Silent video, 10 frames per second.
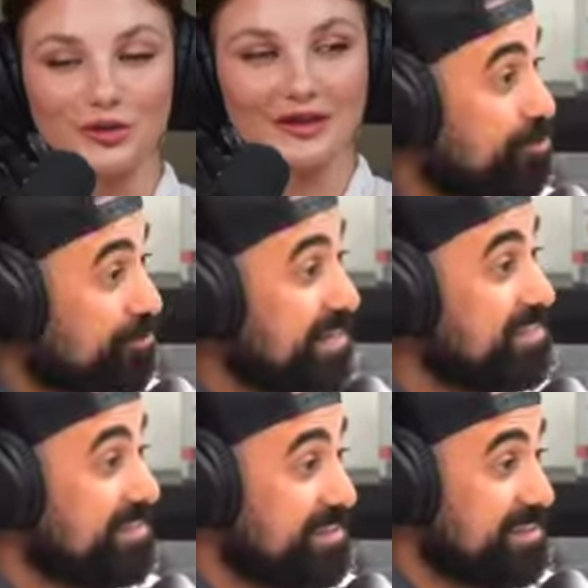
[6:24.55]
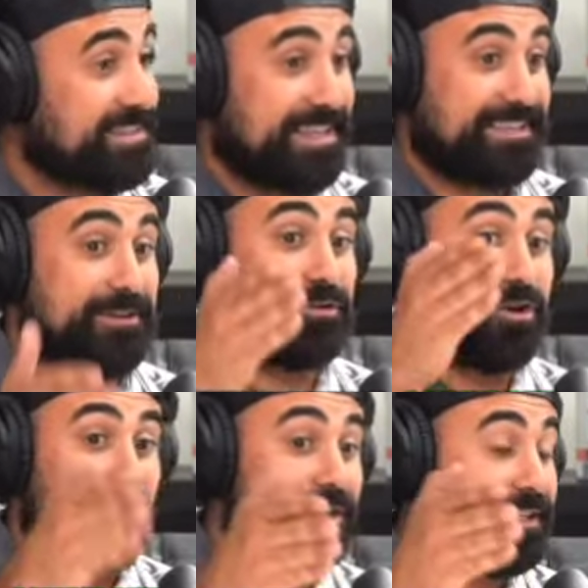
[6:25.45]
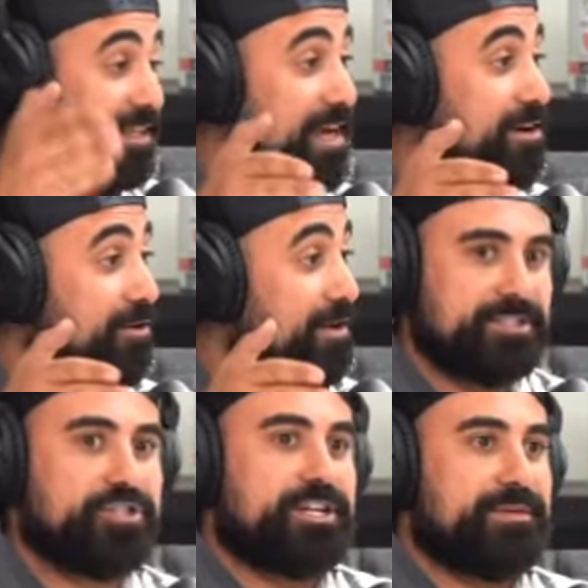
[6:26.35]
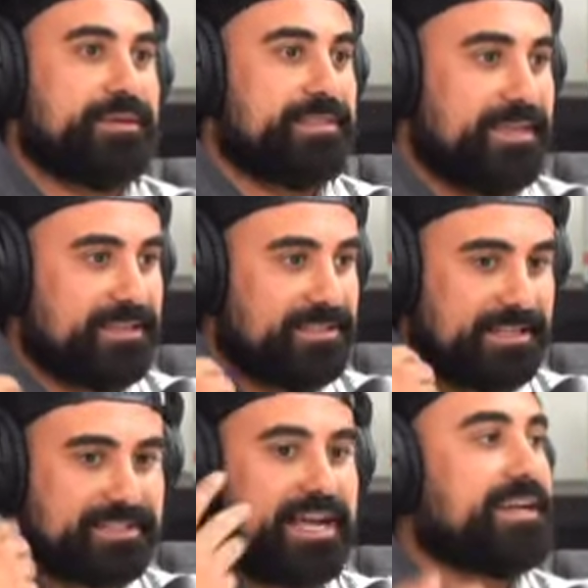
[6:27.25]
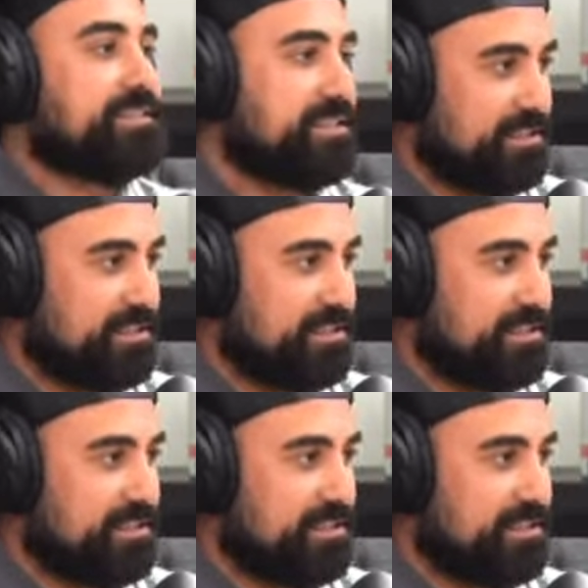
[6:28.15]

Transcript: that they are calling out legitimate things that scientists have found out about.